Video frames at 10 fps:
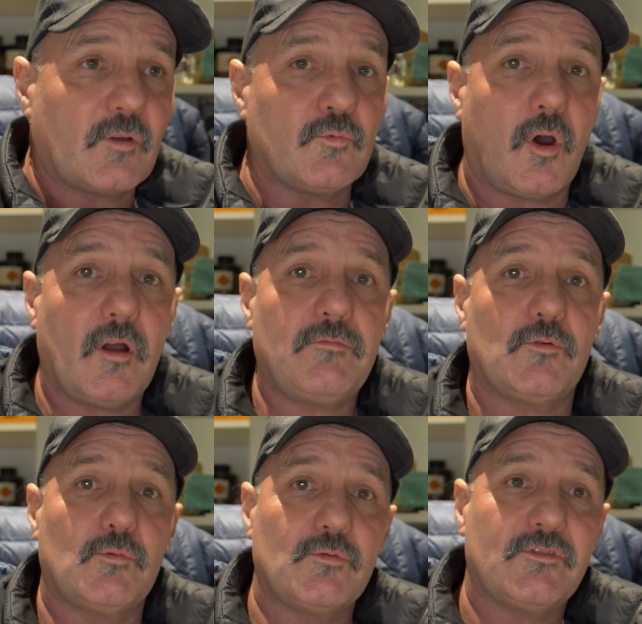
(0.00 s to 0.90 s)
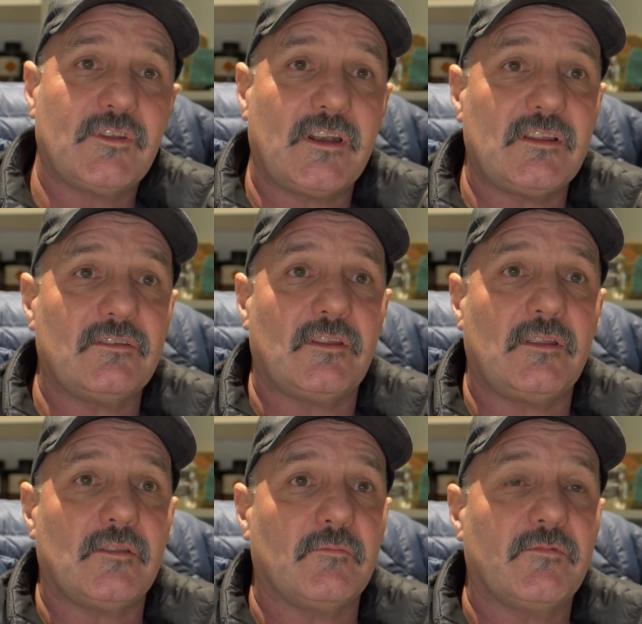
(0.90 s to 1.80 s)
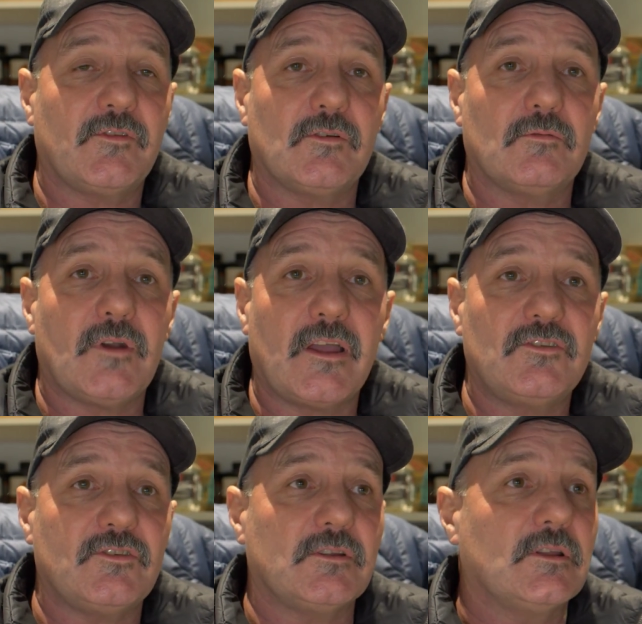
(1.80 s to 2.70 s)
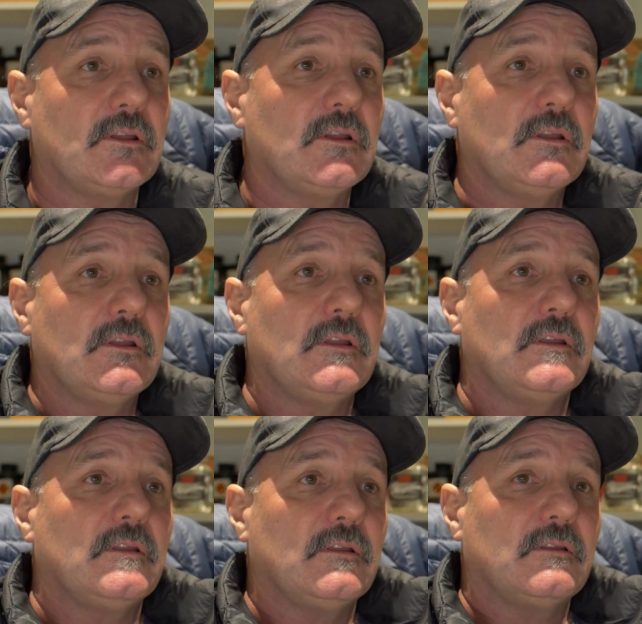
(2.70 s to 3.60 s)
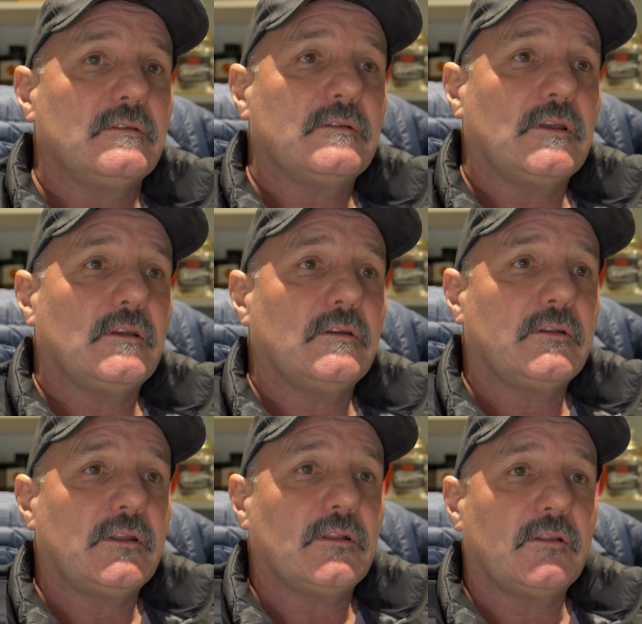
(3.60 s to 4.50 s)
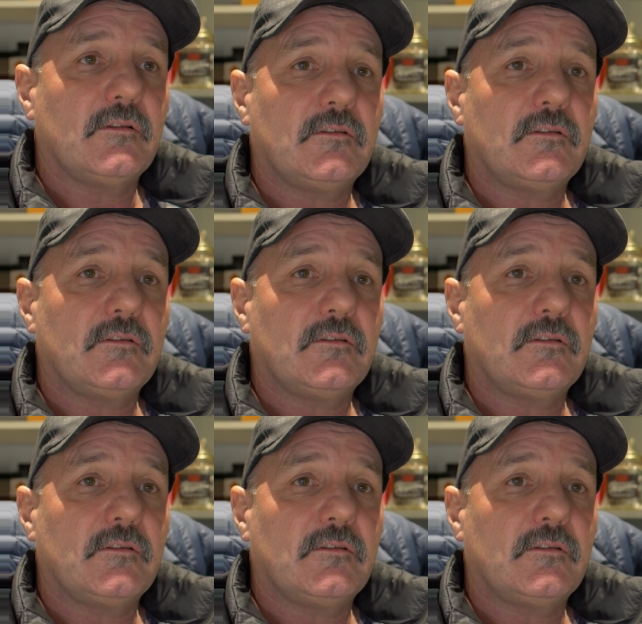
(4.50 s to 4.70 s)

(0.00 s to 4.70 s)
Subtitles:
rifle settings in them for ranging. So now,